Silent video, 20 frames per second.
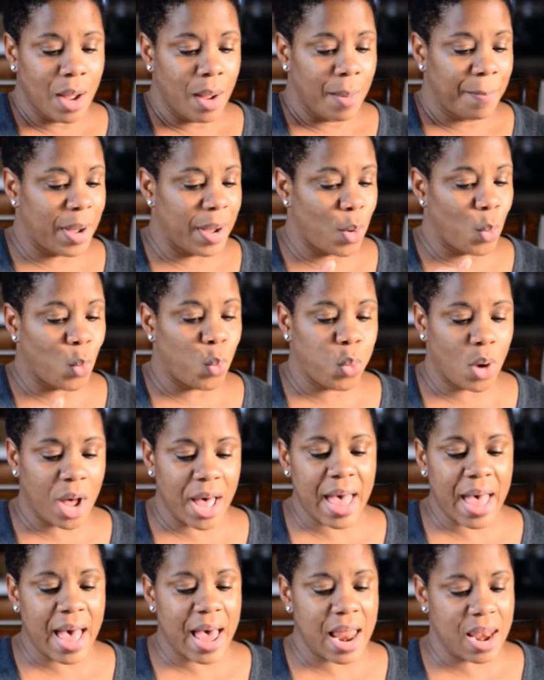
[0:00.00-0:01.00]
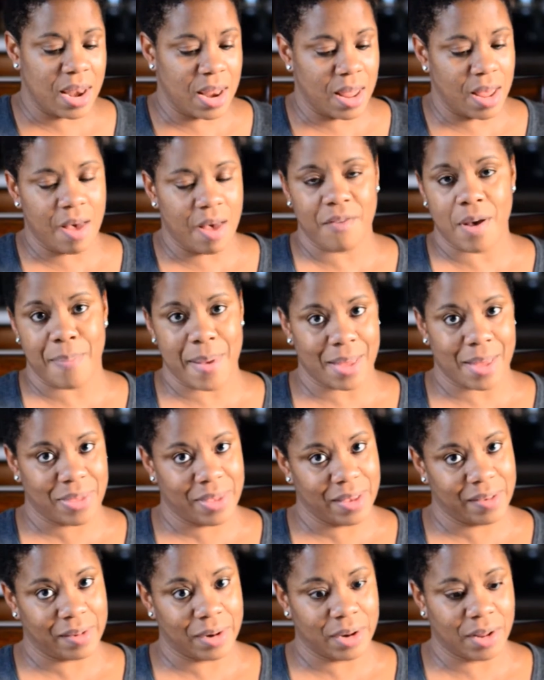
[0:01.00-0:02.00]
But what I love about
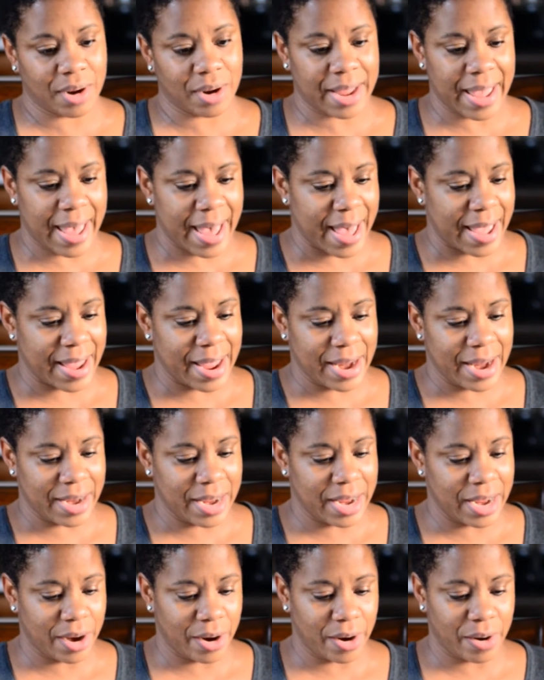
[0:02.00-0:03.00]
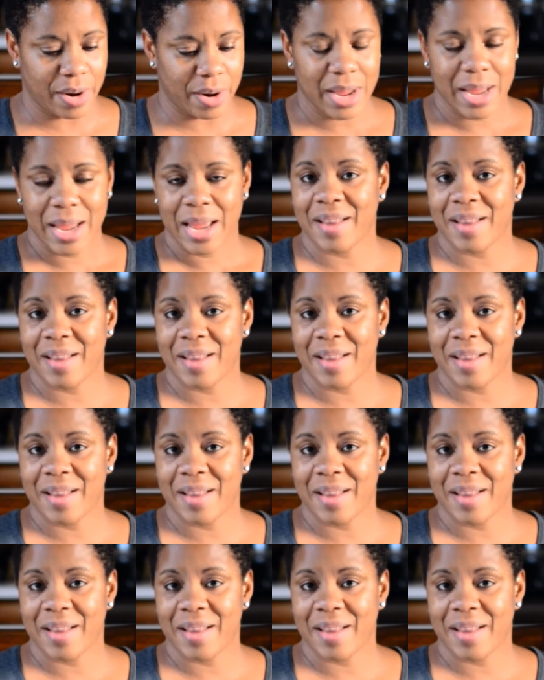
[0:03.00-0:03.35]
this little guy in here